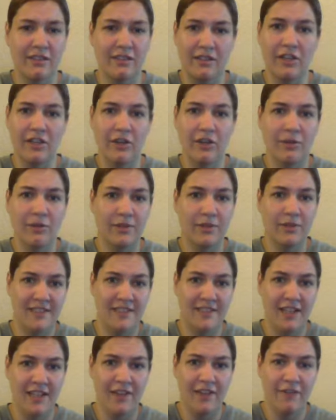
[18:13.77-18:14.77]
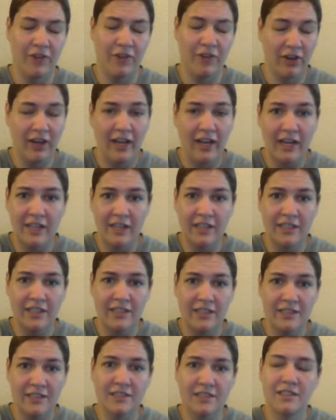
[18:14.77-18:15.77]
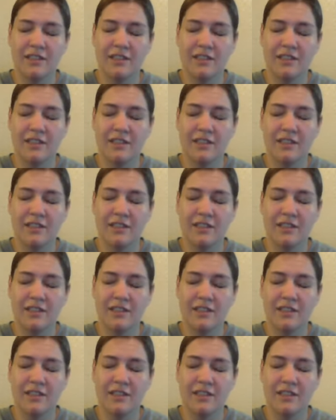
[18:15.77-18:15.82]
you know, is not safe for your eyes.